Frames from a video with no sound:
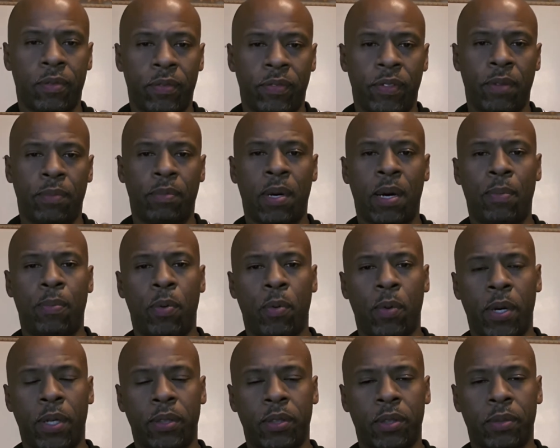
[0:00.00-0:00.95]
FitBug
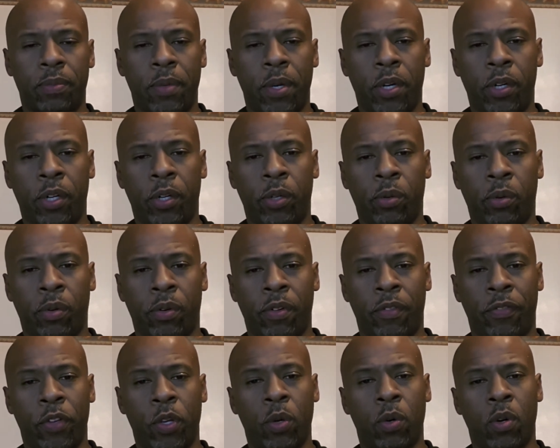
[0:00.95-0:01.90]
Points. I'm here to do a
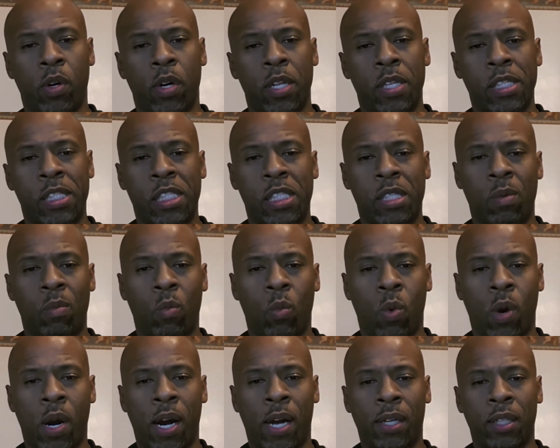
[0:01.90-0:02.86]
review on some
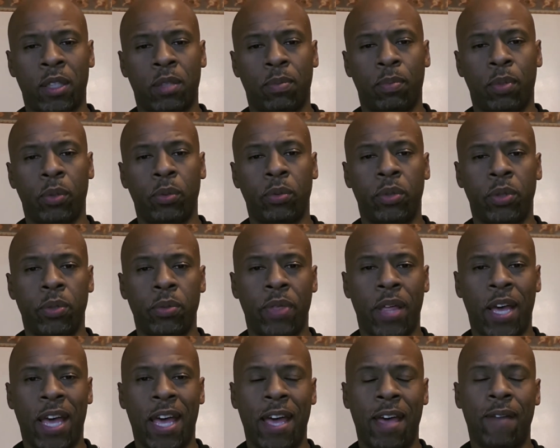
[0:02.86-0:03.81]
wireless Bluetooth
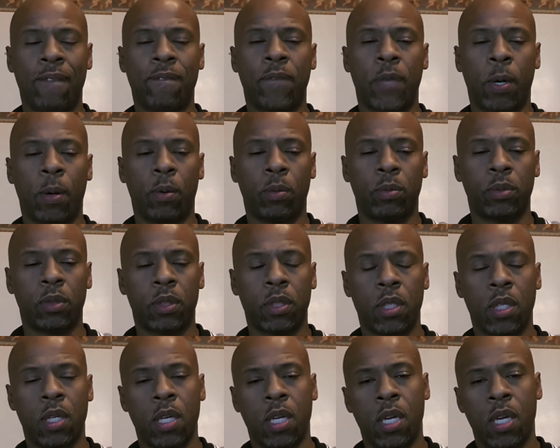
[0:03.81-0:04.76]
headphones.
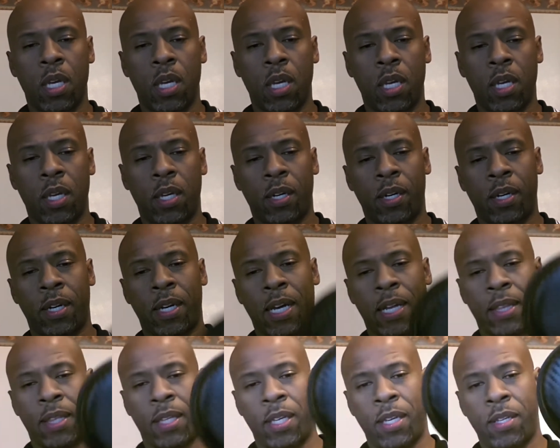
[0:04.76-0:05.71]
Here I
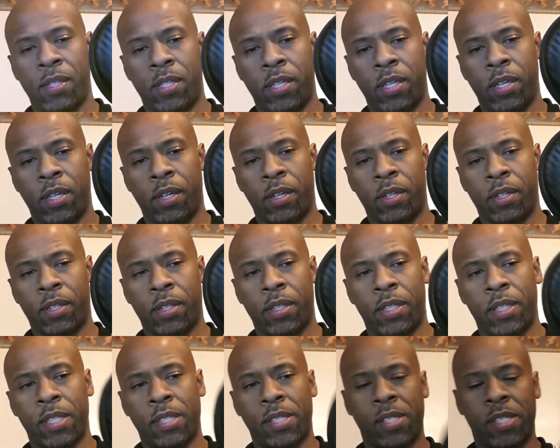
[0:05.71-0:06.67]
got these here,
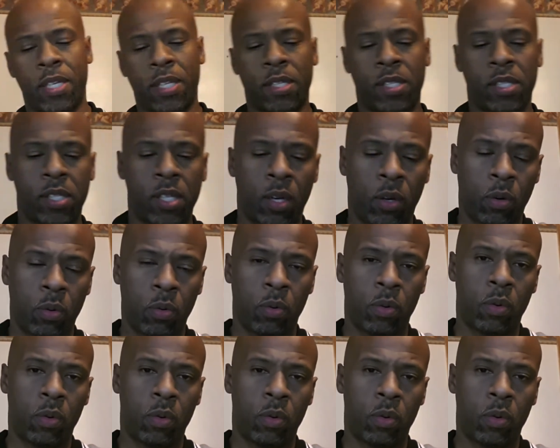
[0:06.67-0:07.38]
the Senso